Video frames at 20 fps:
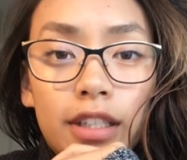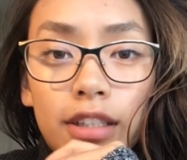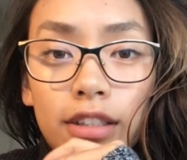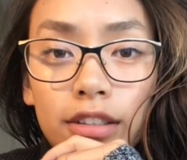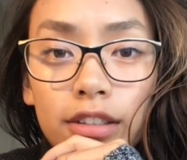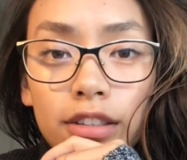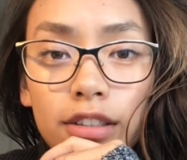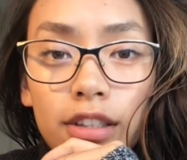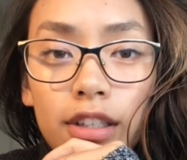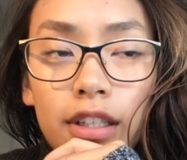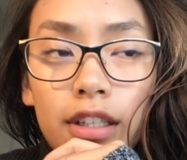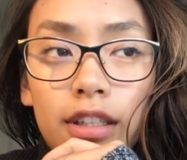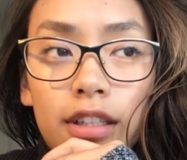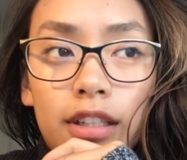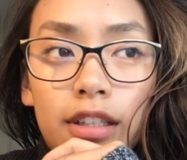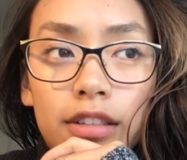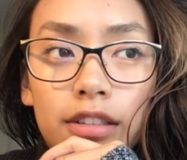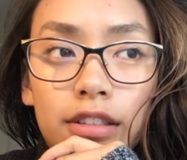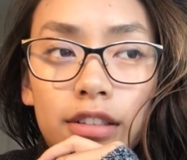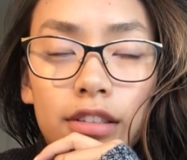attention during the
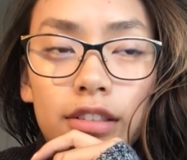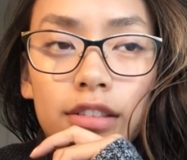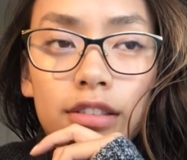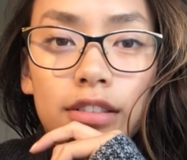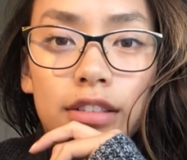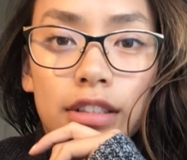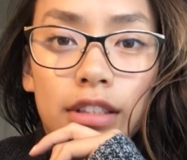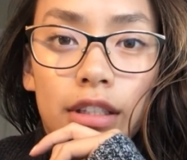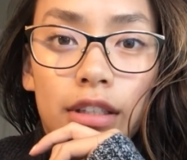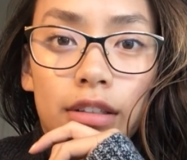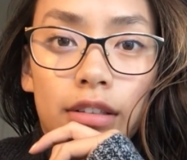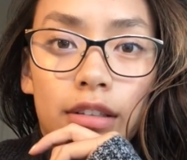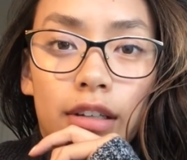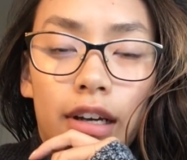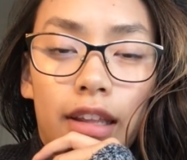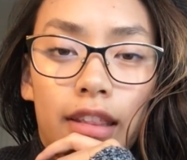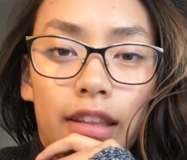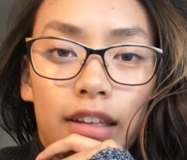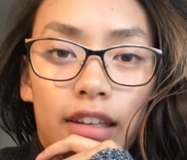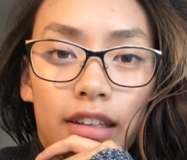lectures, so
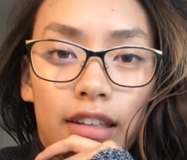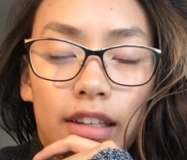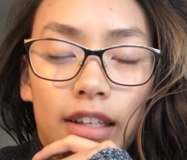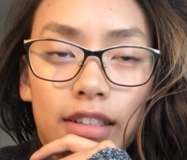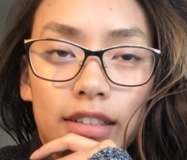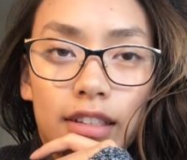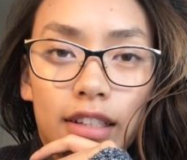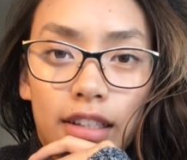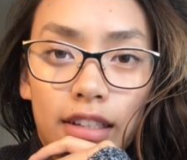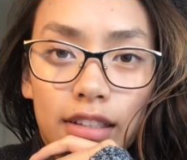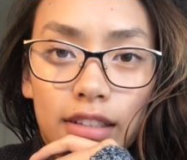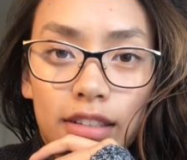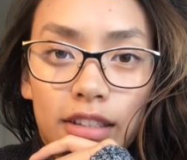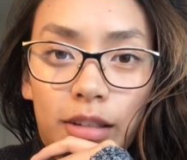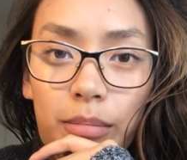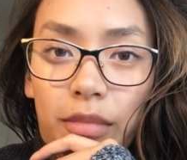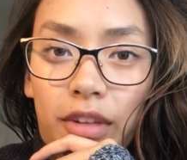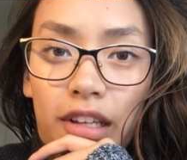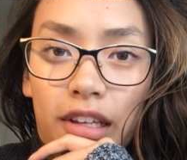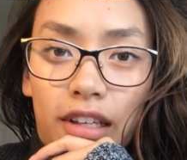I think that's at least
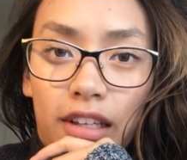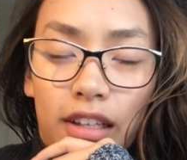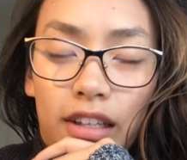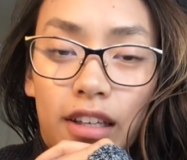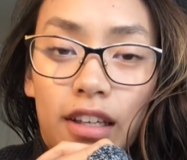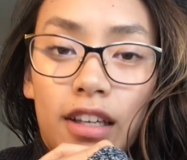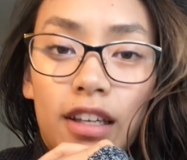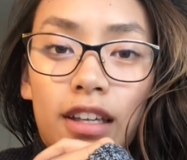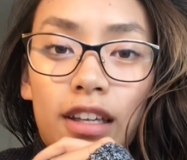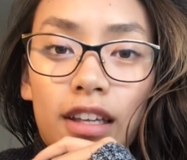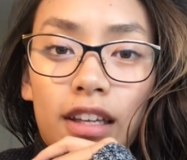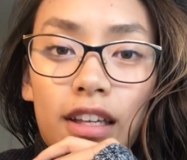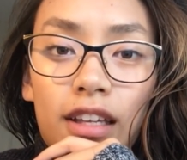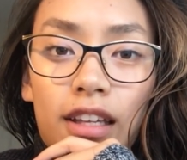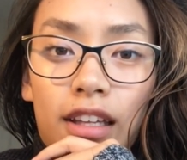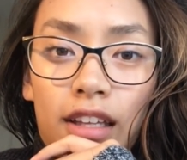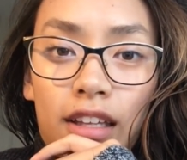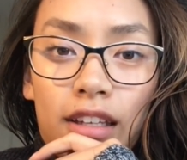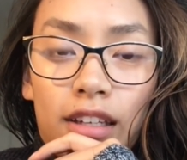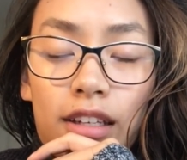something,
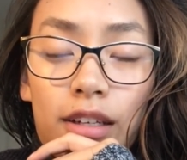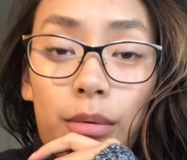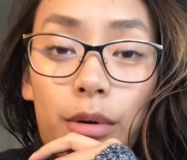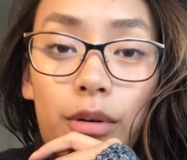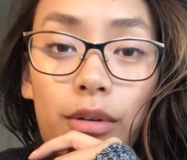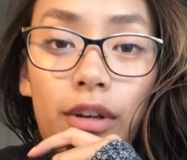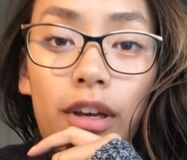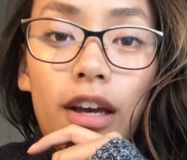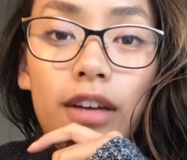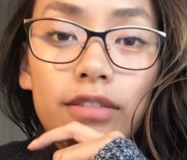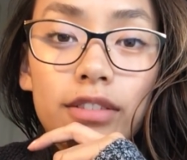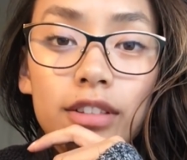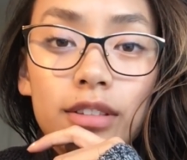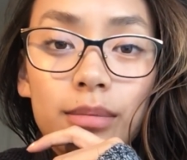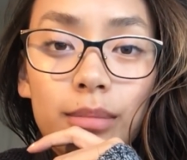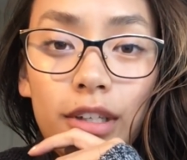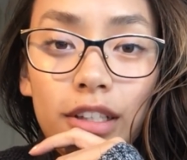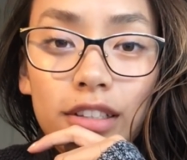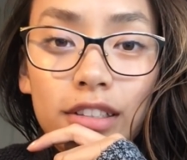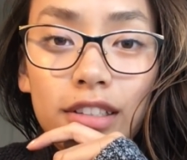and I won't have
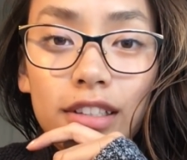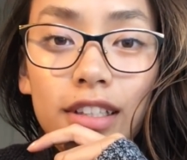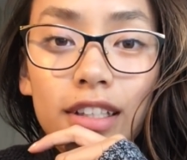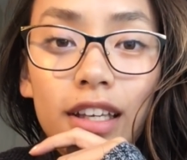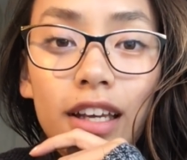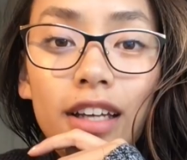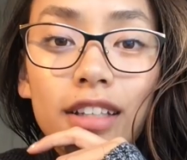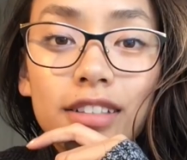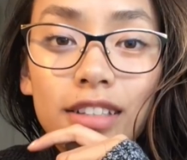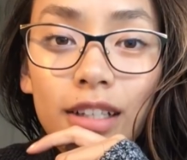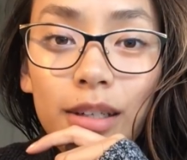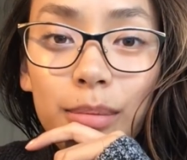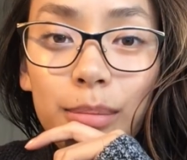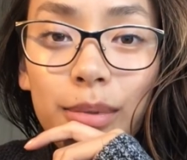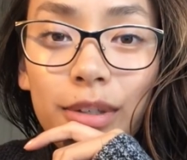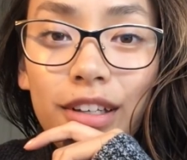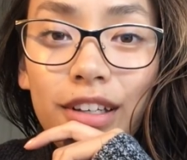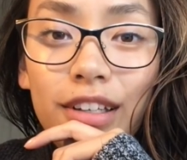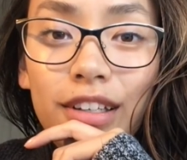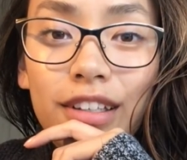as much to catch
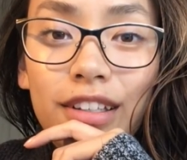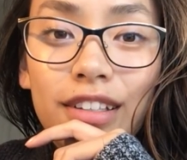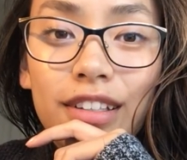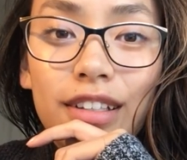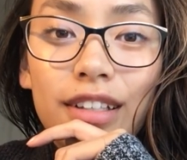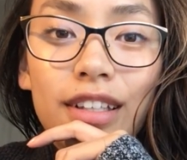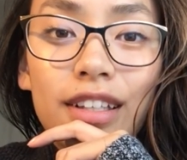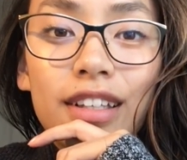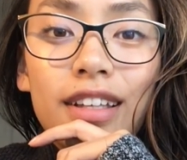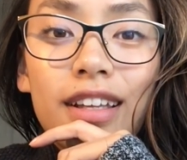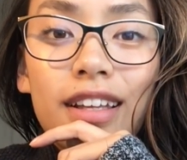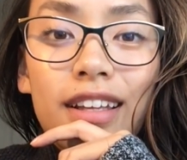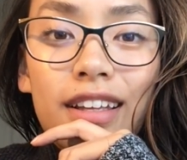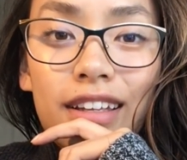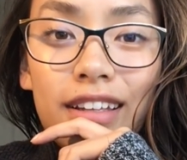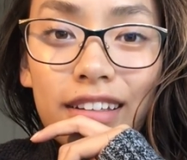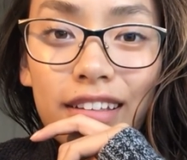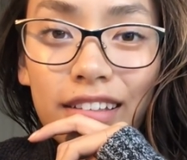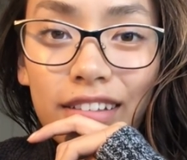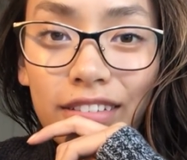up on
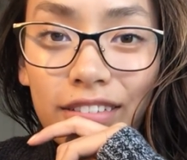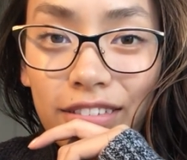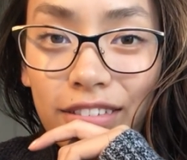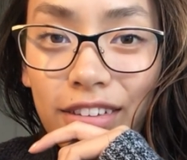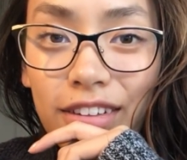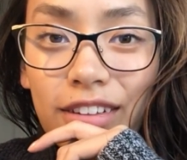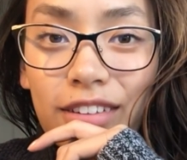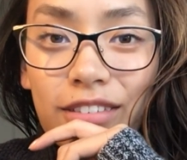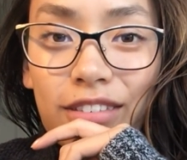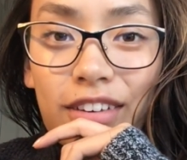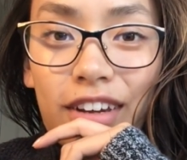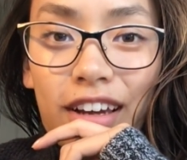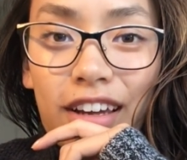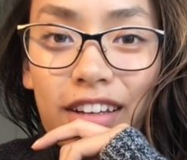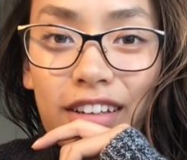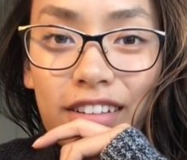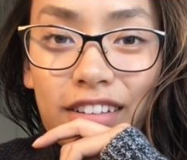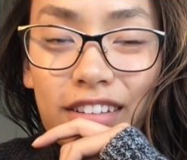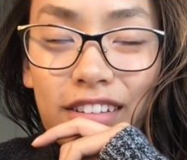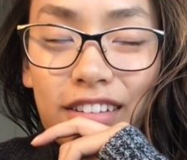for the
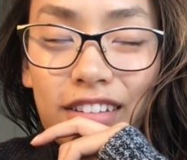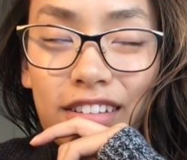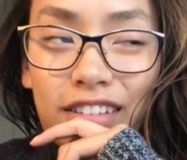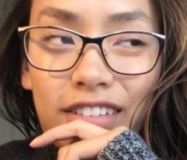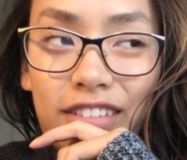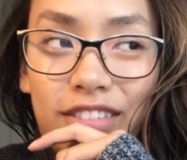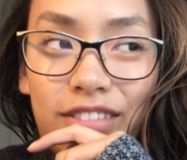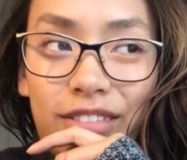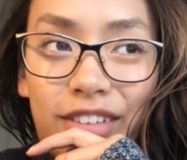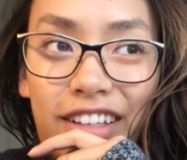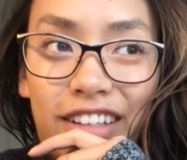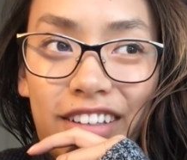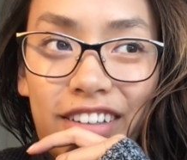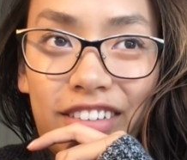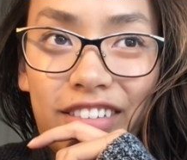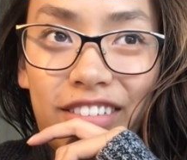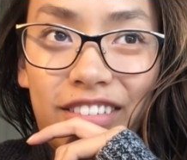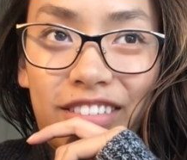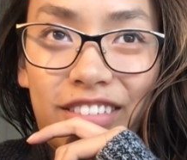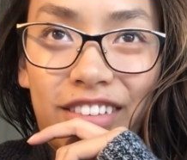final
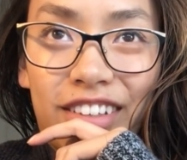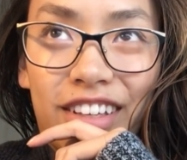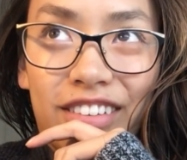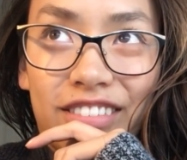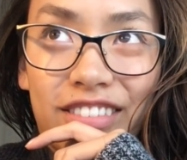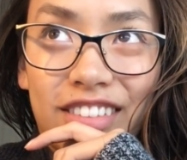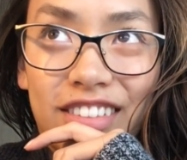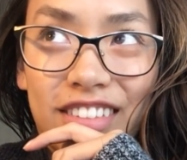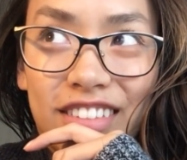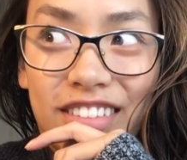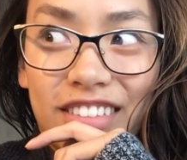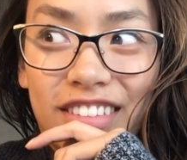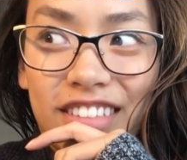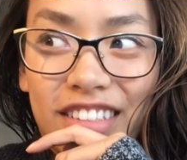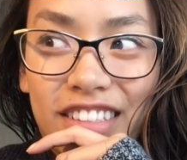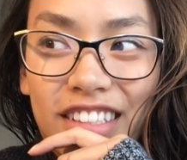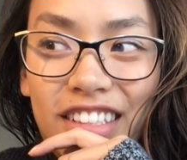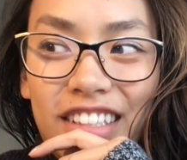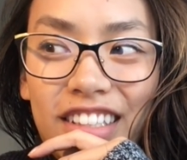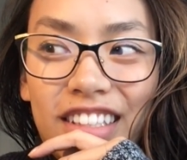when we have to
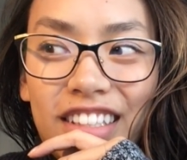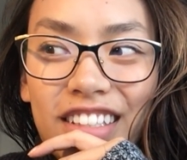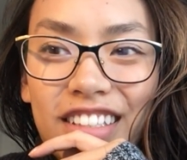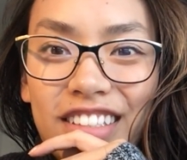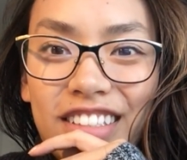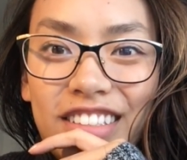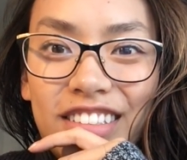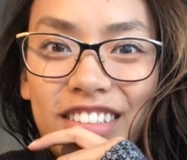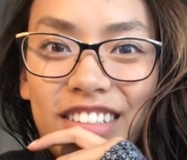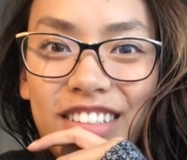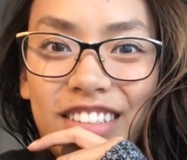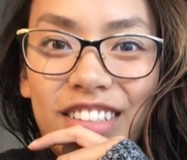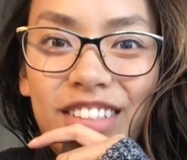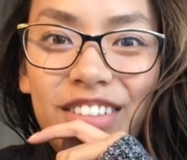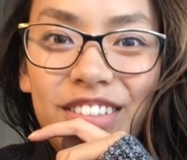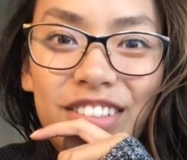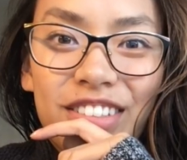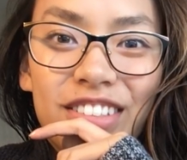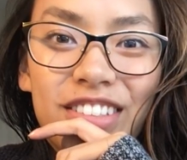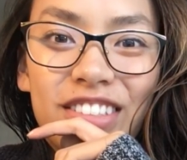do this
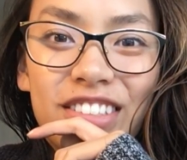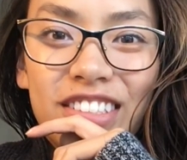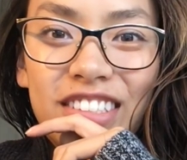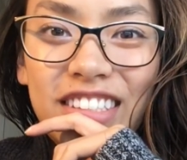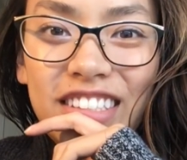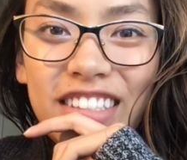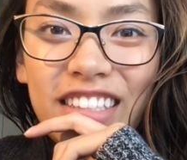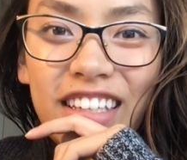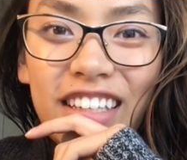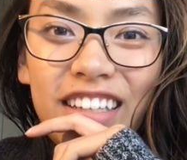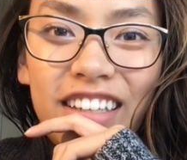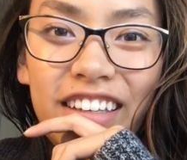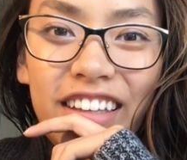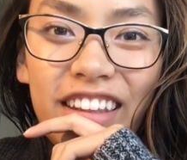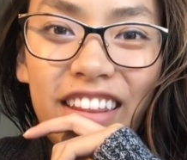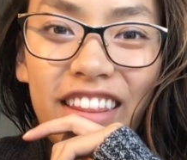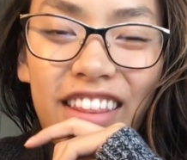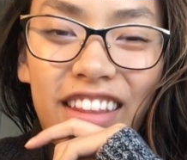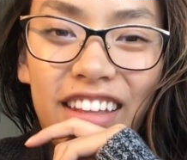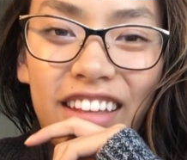whole
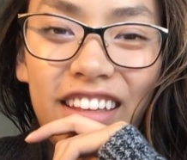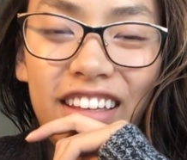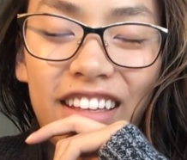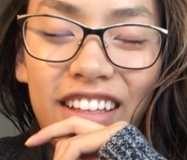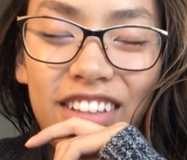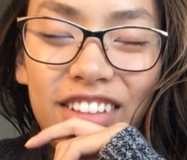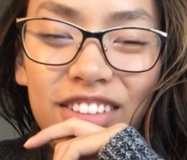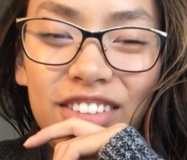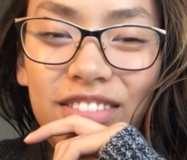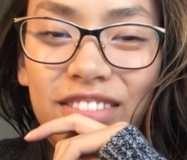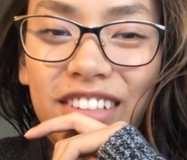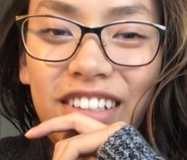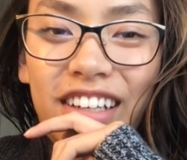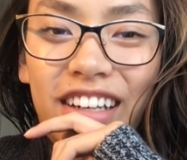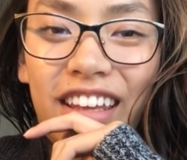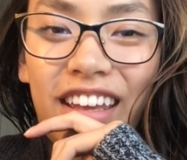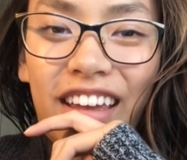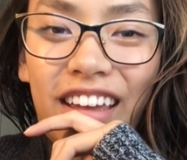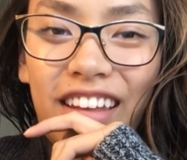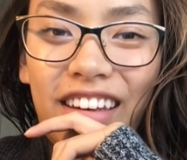studying thing all over
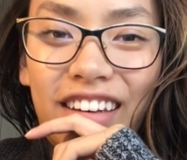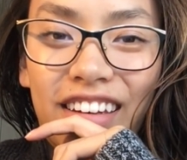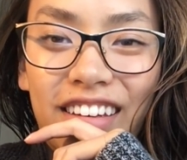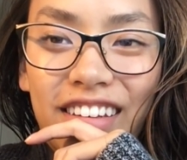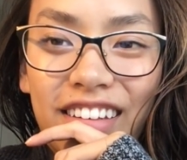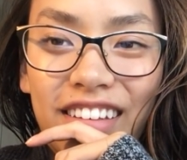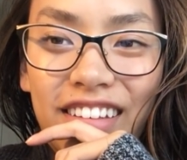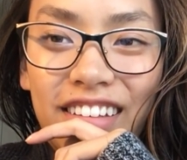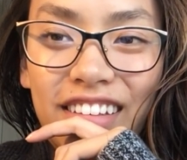again.